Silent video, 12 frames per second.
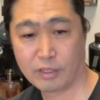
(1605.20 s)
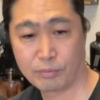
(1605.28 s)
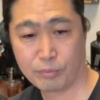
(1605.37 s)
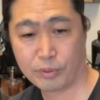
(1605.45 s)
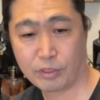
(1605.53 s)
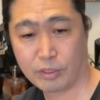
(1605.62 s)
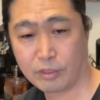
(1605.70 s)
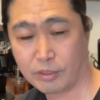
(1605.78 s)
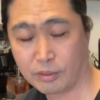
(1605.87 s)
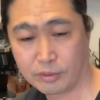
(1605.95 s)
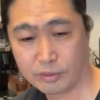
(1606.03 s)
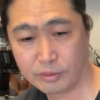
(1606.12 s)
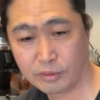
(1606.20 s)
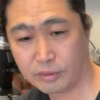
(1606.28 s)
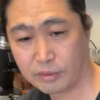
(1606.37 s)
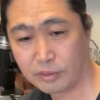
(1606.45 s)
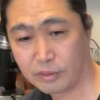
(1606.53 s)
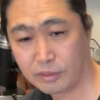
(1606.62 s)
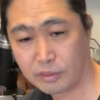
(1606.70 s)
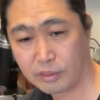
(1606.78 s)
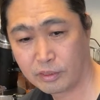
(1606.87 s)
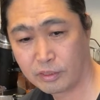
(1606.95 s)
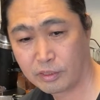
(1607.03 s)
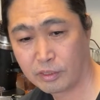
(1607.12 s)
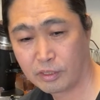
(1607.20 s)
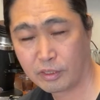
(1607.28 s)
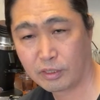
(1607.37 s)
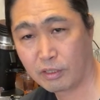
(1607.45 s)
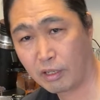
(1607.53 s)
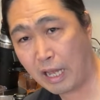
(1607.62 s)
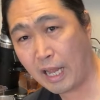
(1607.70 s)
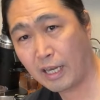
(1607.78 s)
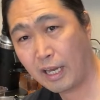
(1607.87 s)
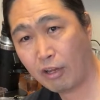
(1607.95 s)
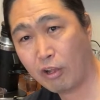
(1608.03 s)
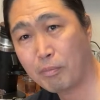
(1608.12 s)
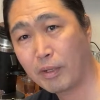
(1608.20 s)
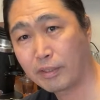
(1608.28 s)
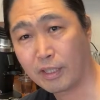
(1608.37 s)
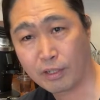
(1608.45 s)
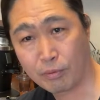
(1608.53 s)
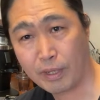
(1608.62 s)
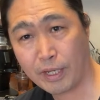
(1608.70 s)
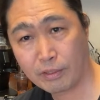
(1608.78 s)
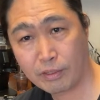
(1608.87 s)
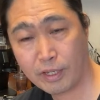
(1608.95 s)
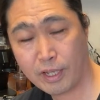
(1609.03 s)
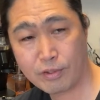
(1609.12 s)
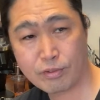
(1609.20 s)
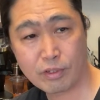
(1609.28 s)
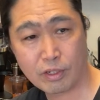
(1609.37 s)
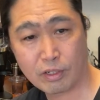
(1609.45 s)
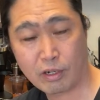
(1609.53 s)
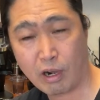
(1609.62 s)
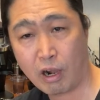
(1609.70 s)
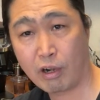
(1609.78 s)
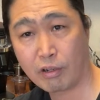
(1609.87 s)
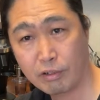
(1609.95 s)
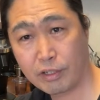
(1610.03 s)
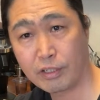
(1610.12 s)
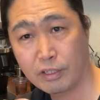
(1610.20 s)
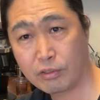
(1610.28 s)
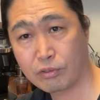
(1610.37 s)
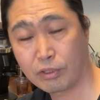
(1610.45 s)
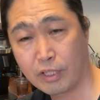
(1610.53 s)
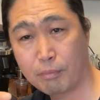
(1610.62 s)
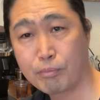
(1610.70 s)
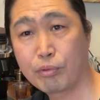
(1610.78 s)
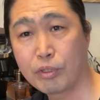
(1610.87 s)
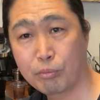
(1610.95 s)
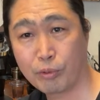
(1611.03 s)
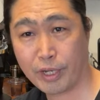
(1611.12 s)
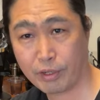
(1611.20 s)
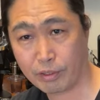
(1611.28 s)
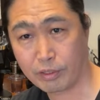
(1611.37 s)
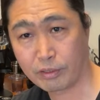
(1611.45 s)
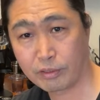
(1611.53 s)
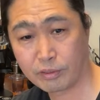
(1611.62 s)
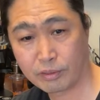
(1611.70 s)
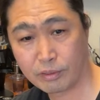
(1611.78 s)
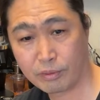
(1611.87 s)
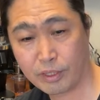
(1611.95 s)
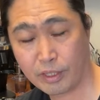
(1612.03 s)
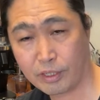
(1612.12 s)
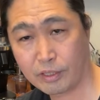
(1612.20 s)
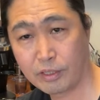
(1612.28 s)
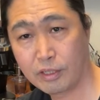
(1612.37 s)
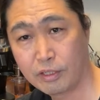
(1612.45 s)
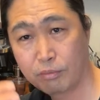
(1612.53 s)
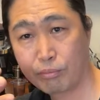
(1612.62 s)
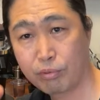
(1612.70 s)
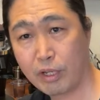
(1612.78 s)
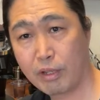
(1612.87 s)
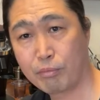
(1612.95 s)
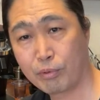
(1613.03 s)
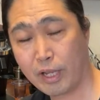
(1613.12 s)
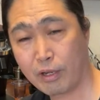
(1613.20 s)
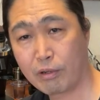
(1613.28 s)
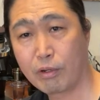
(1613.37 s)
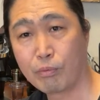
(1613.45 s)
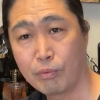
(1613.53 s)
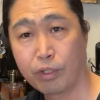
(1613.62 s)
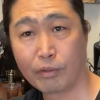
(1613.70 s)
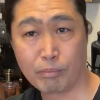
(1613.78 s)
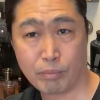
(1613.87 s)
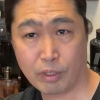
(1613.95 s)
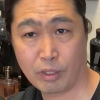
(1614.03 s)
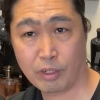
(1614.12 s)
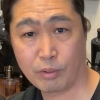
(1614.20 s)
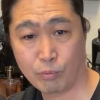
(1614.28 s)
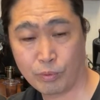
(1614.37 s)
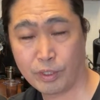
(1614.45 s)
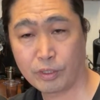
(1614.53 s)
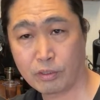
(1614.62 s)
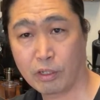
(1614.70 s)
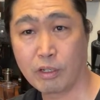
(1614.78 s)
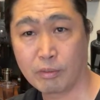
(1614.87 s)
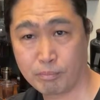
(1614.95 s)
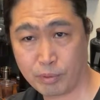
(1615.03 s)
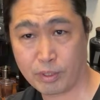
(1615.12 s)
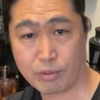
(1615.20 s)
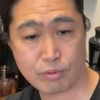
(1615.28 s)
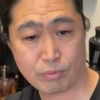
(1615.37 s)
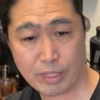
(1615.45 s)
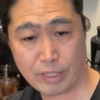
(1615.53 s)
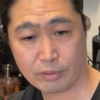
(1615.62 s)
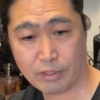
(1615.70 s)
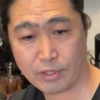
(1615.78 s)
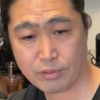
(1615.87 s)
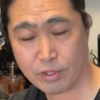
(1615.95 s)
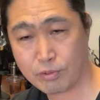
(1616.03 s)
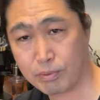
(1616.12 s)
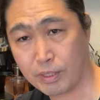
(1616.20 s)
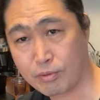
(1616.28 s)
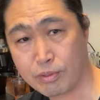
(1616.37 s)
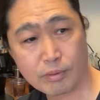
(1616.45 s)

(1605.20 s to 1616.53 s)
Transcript: With the, the I like about that grinder has the auger in it, so they have pre-breaker, okay? Pre-breaker with, uh, with uh, burrs, right, the SSPs.